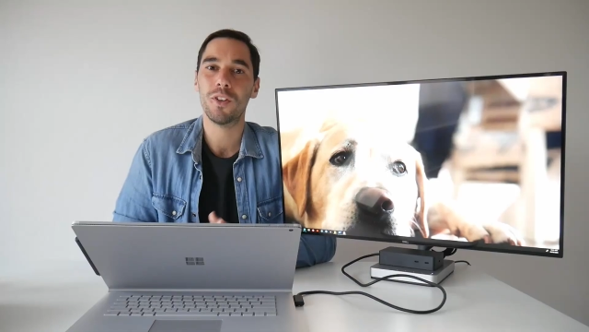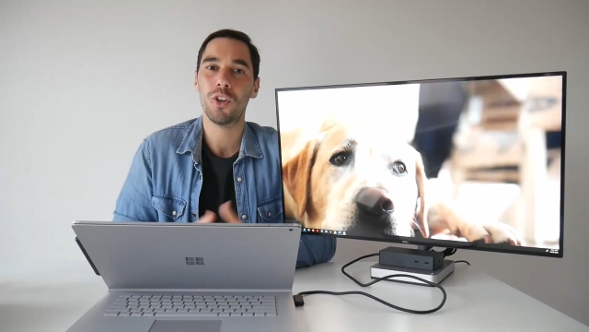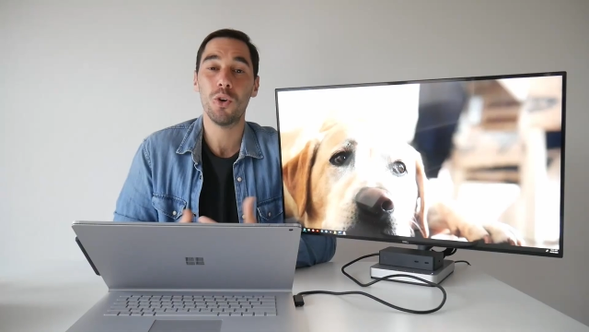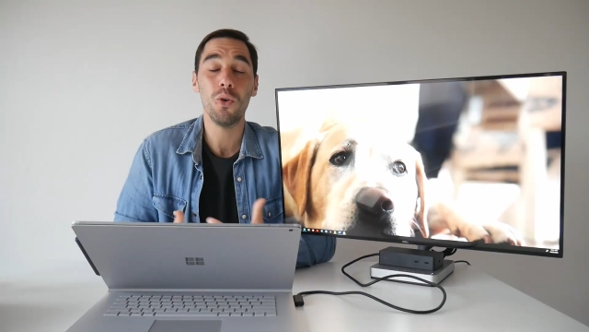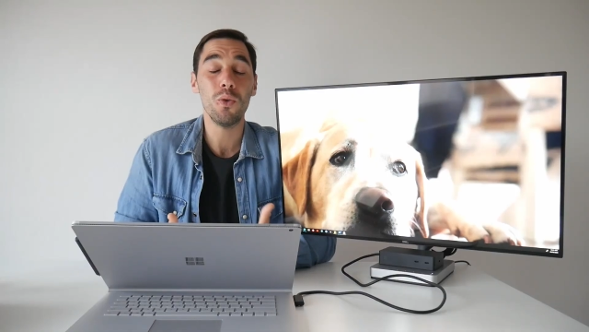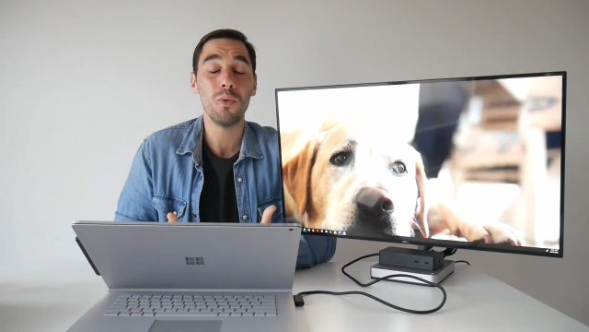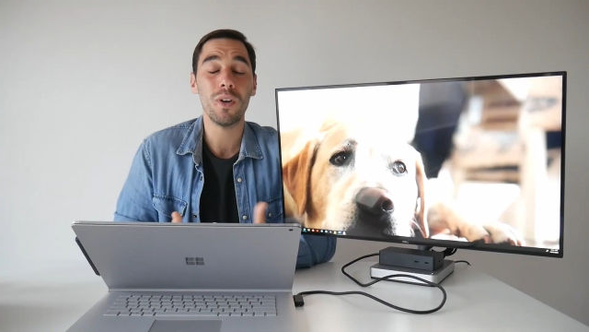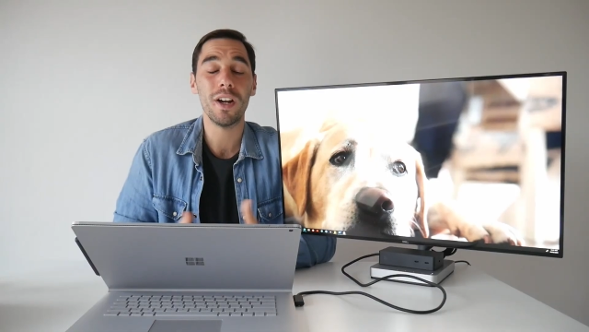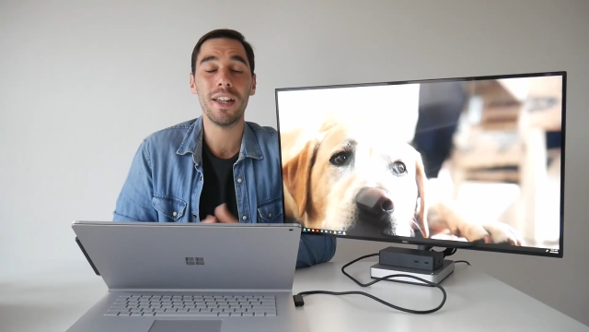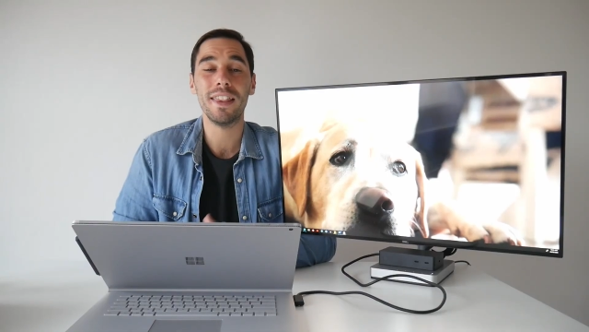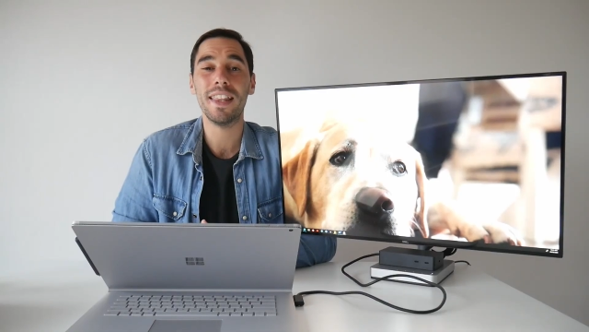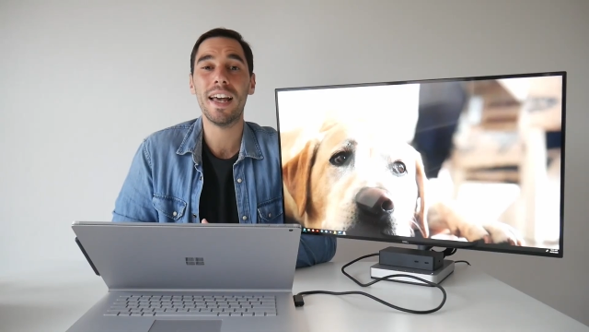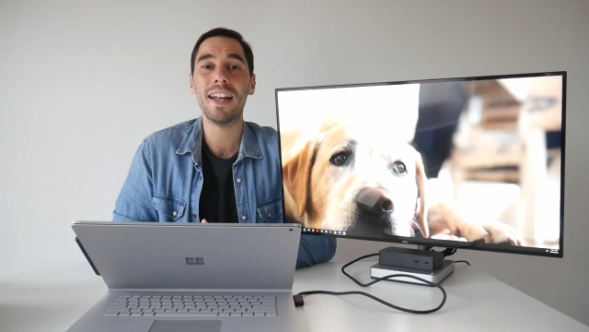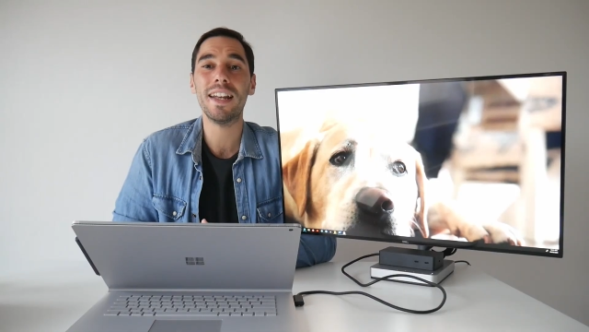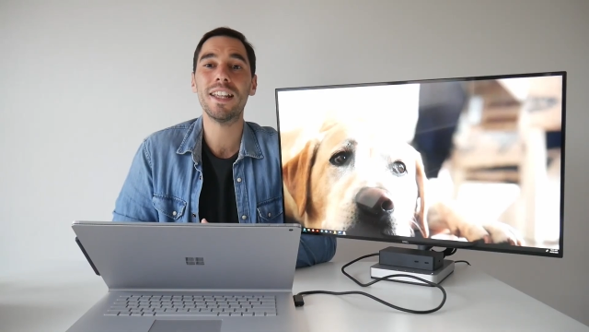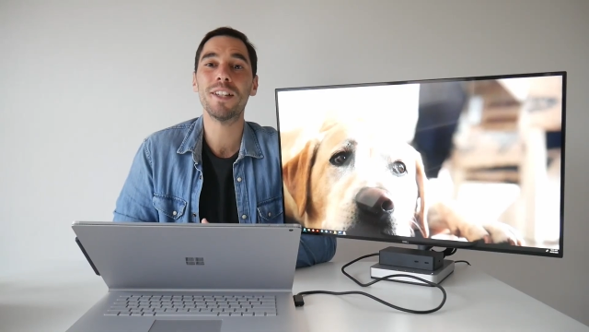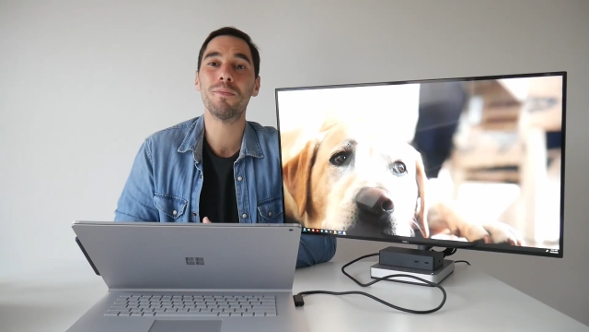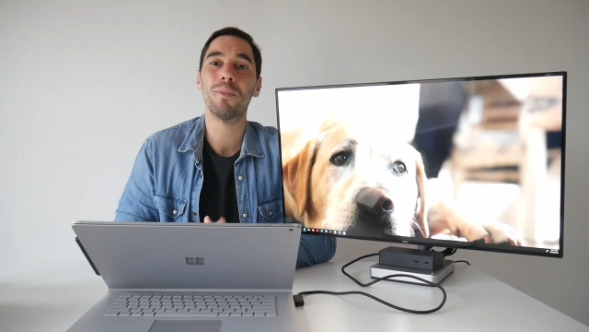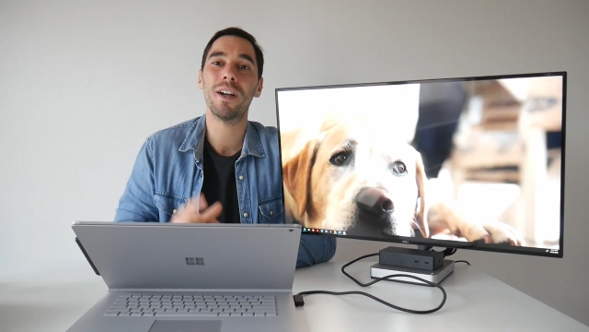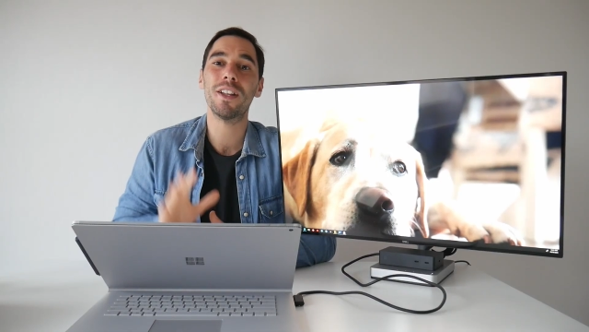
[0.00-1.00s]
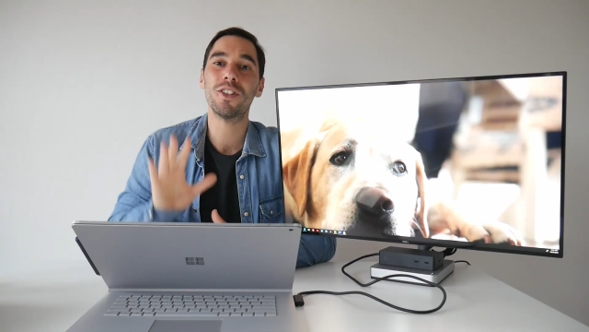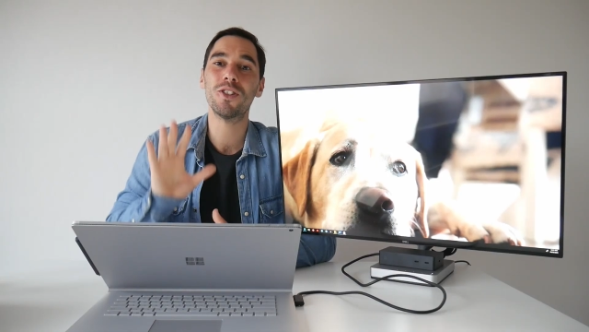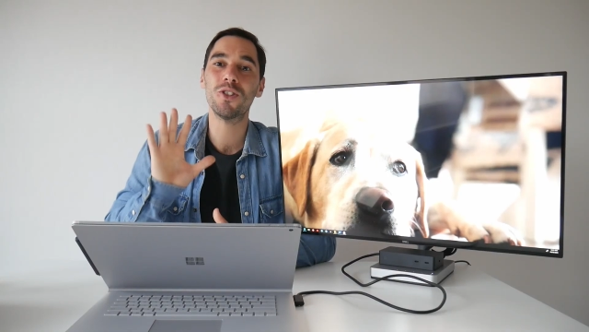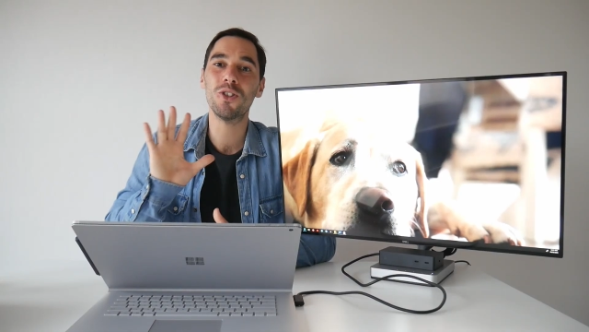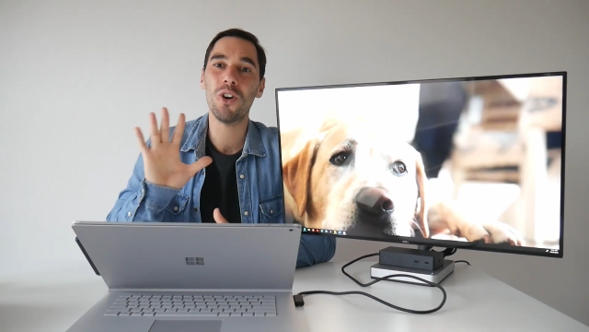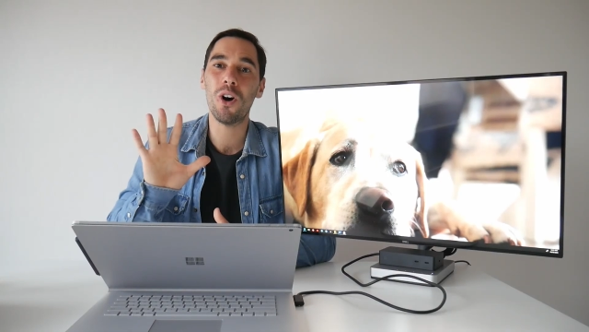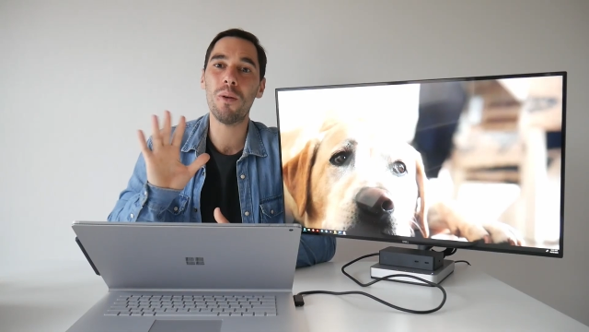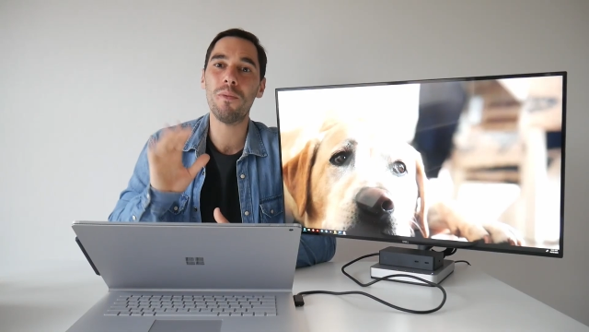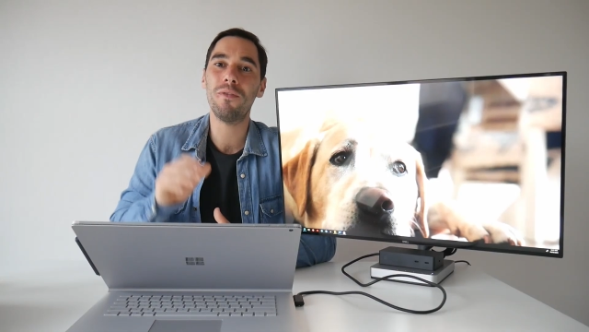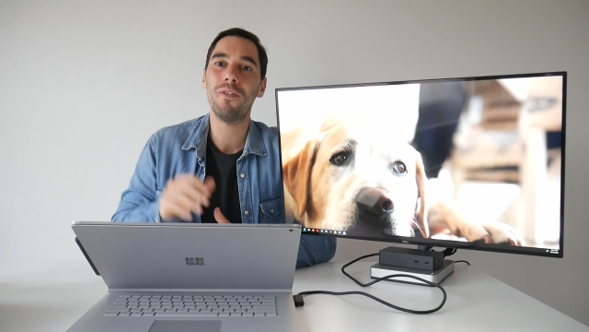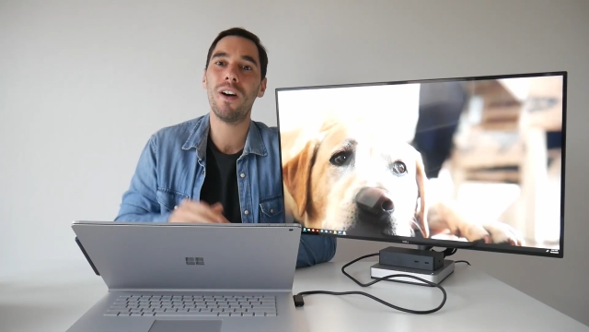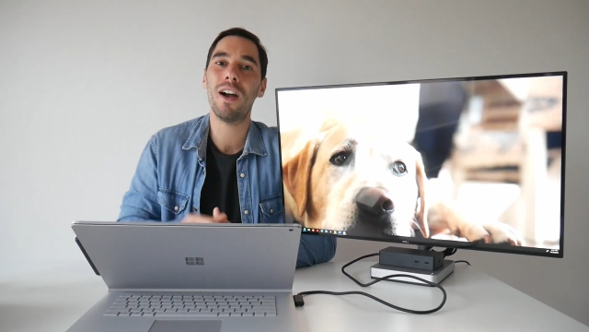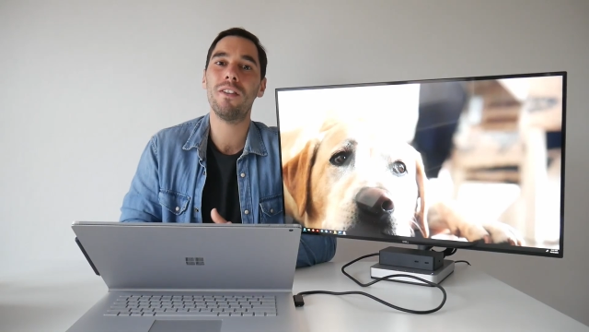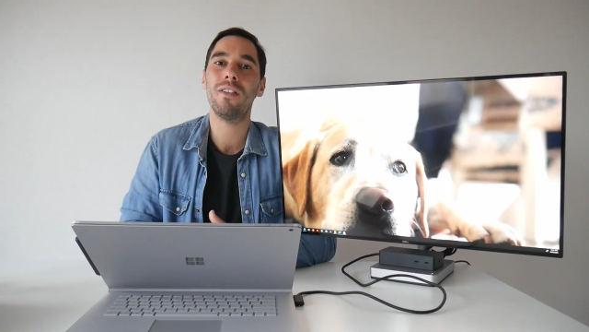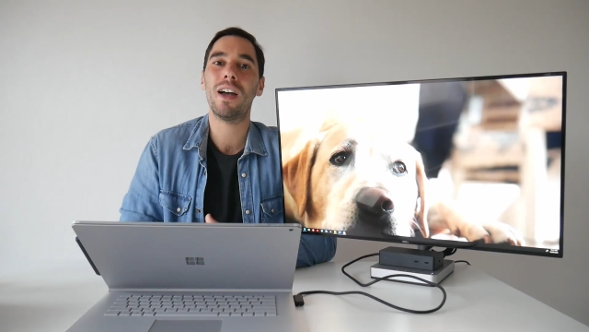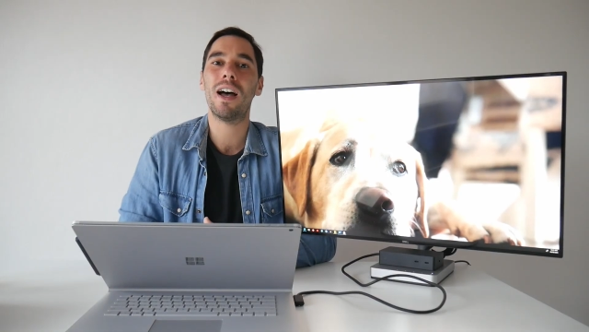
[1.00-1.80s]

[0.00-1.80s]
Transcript: Cool, and that is my top 5